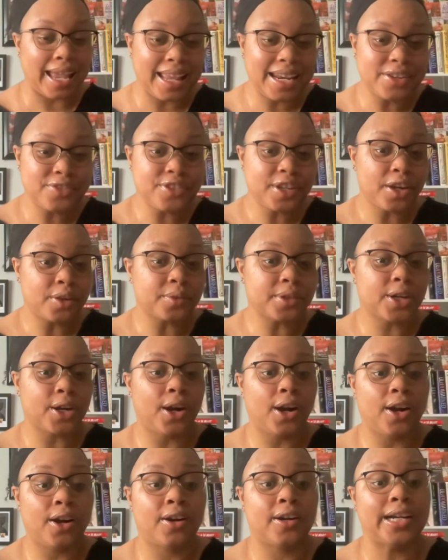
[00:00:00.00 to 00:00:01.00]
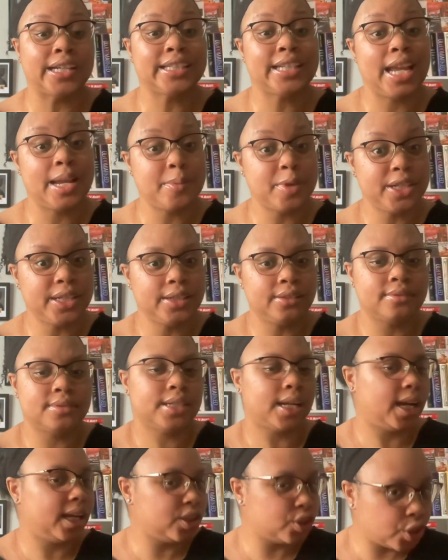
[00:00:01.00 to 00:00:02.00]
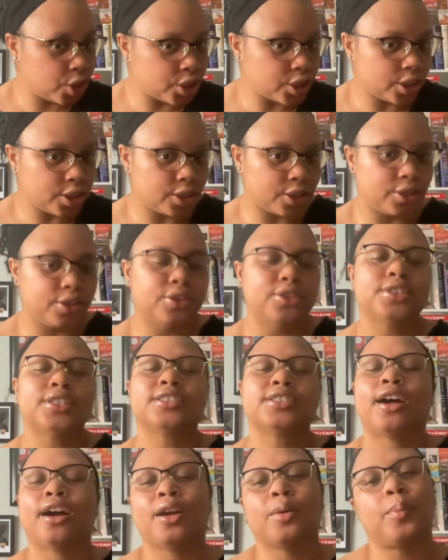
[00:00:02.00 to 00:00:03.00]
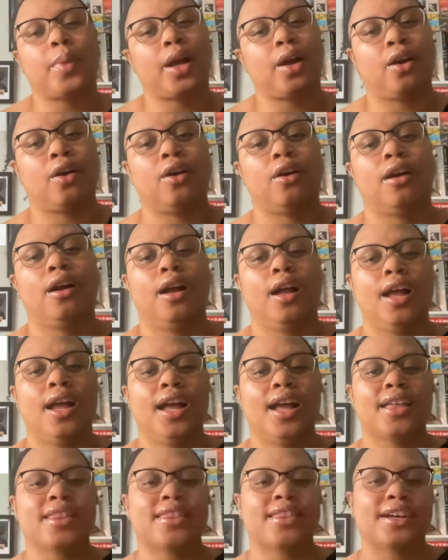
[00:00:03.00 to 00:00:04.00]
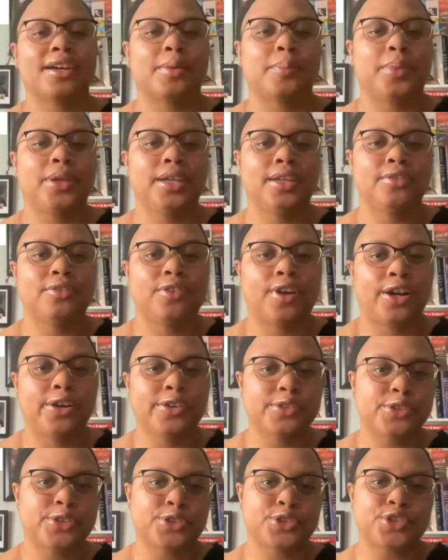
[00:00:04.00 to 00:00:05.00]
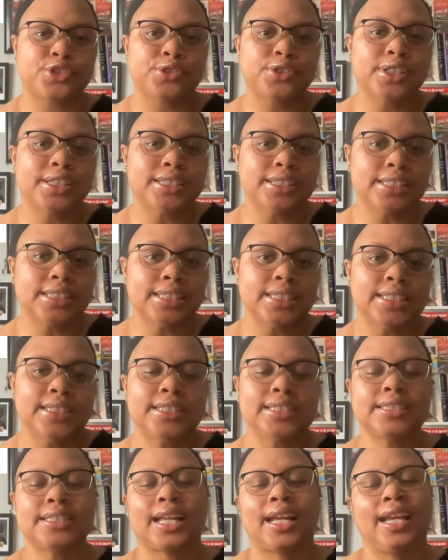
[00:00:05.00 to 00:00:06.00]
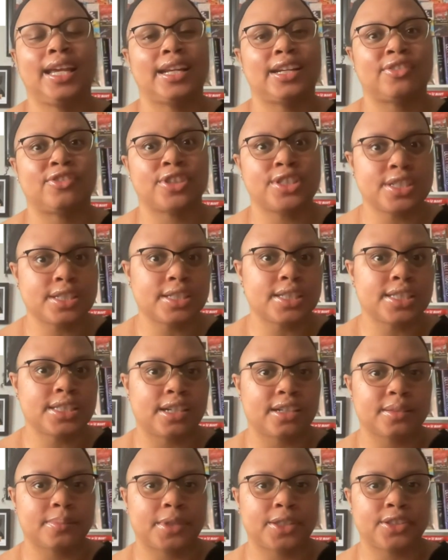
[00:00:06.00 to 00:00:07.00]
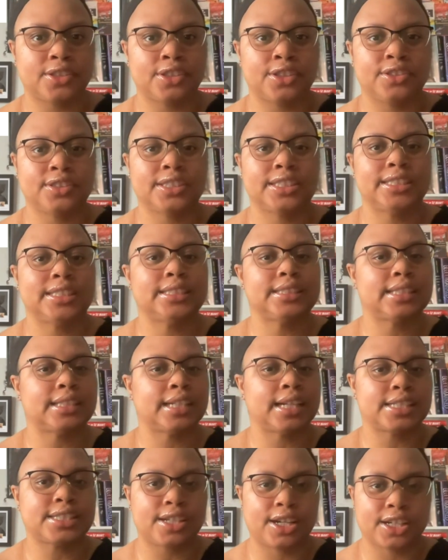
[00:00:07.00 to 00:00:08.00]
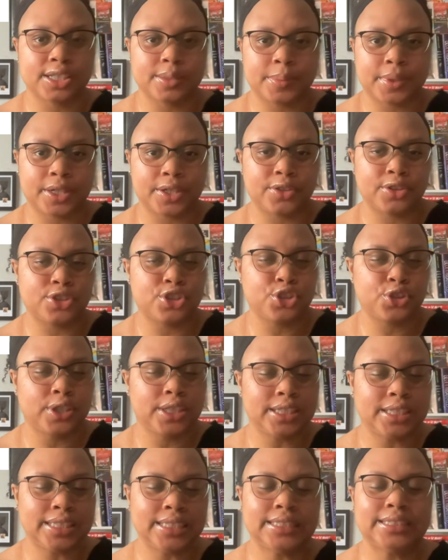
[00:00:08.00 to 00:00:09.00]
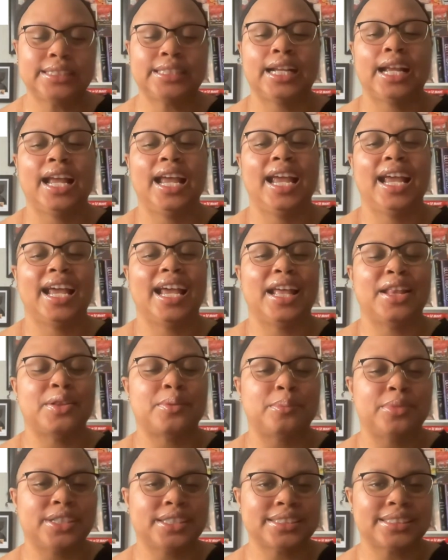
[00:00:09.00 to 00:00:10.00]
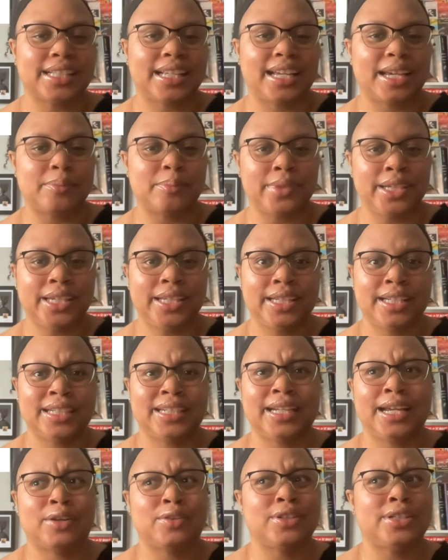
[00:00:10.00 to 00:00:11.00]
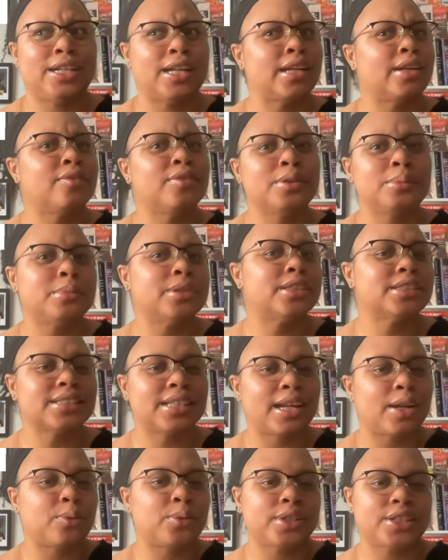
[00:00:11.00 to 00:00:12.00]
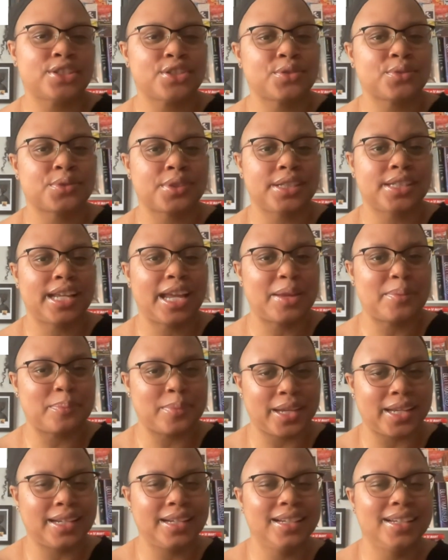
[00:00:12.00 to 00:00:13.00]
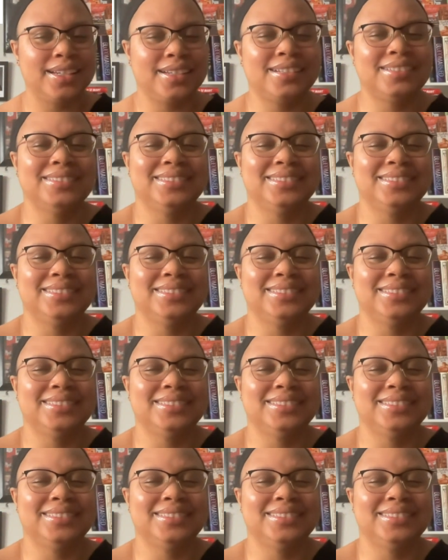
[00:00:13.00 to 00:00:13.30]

And if y'all recall, I came on here not long ago to talk about the Penn Faulkner shortlist. I had originally talked about the long list, and I talked about the shortlist and the books that had made it and how none of the books that I wanted to read had made it.